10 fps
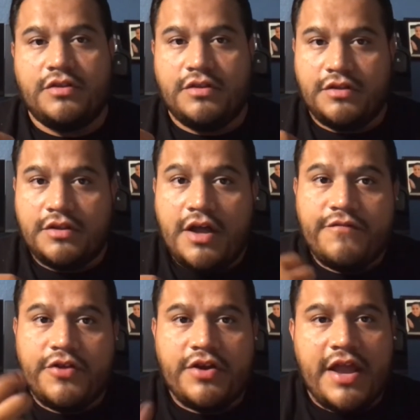Love
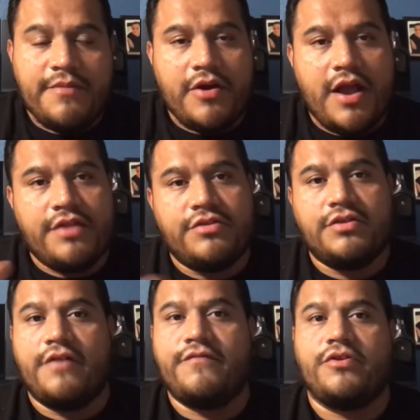your neighbor as you
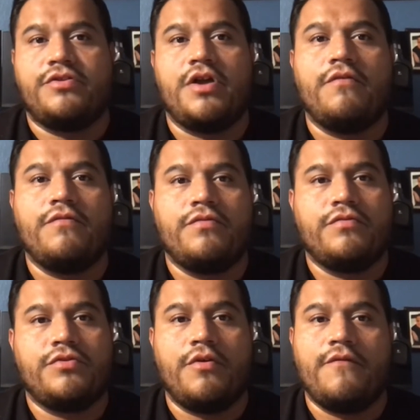love yourself.
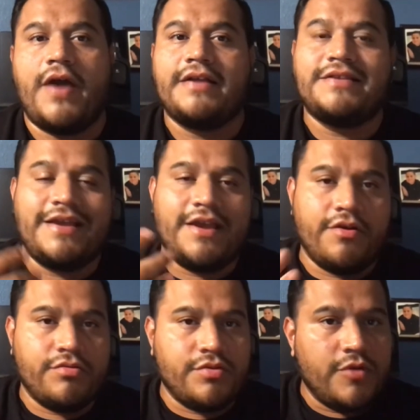So if I take care
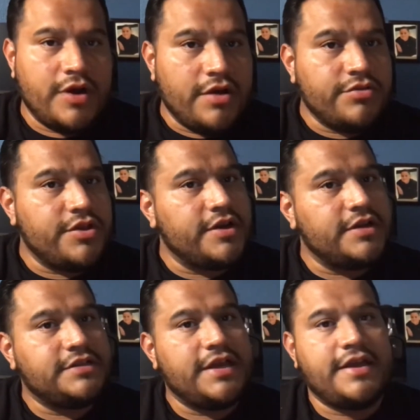of someone else, they're going
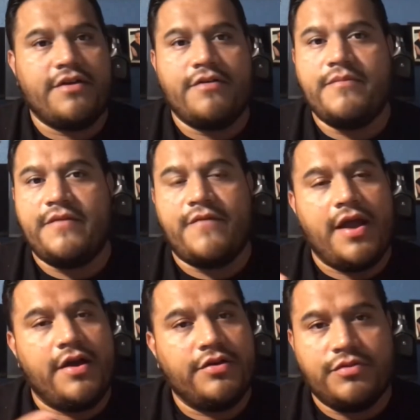to take care of me. If I
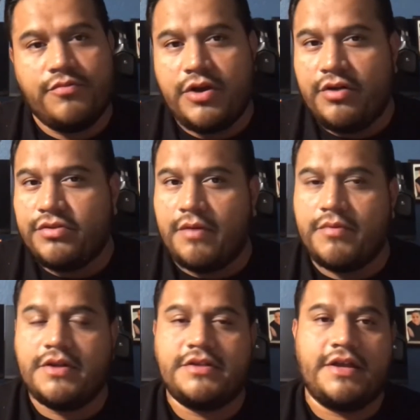hug someone else,
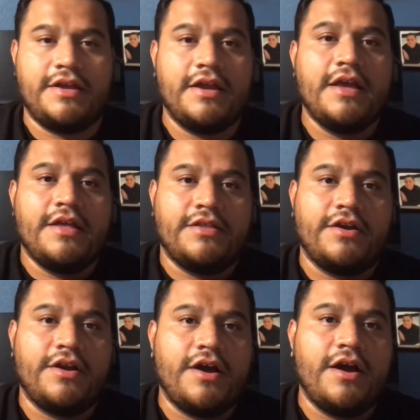they're
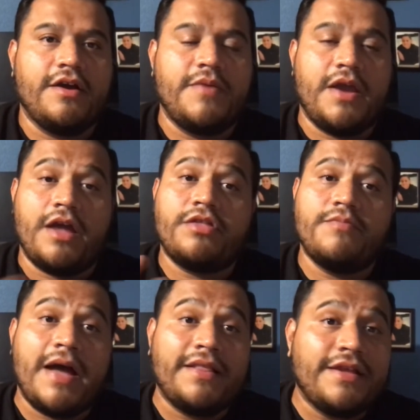going to hug me. I
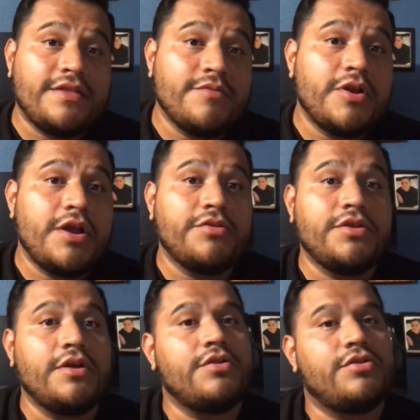smile at someone else,
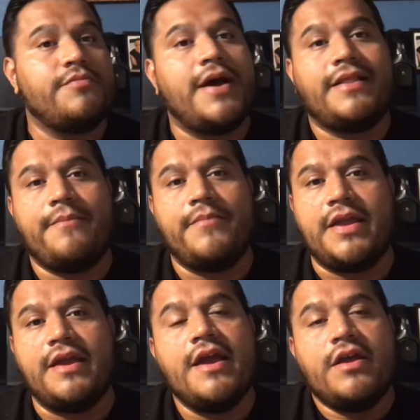they're going to smile at
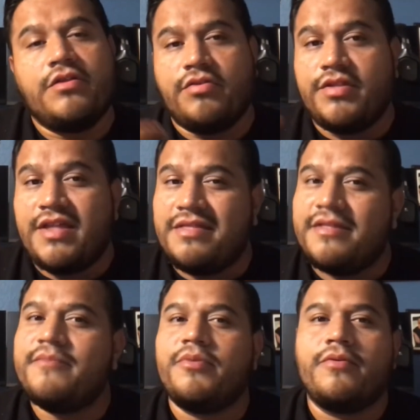me. So it's that
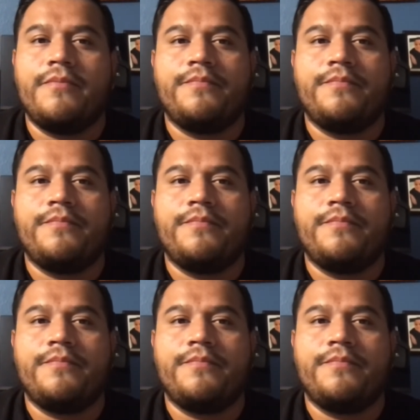simple.